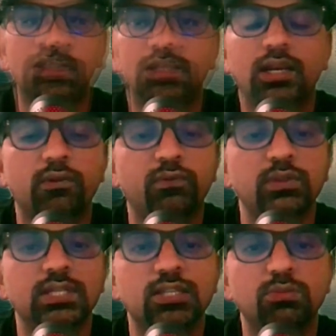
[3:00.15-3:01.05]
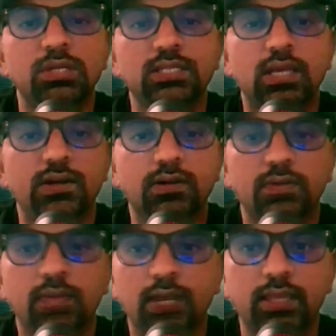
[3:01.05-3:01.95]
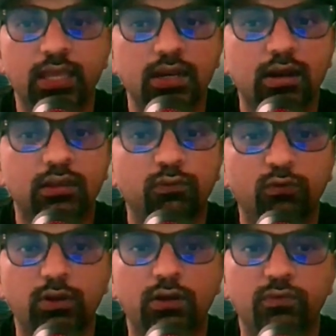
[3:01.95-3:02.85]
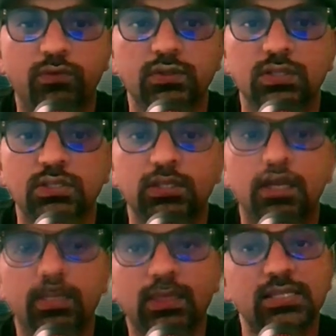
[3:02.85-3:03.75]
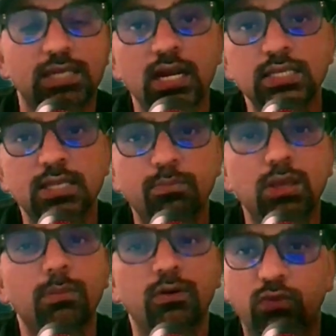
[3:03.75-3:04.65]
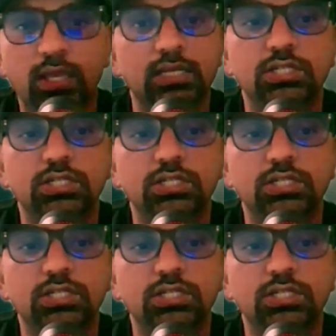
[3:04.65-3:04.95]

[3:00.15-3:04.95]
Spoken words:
The reference has been cited and here are the full references. The style is APA, but we can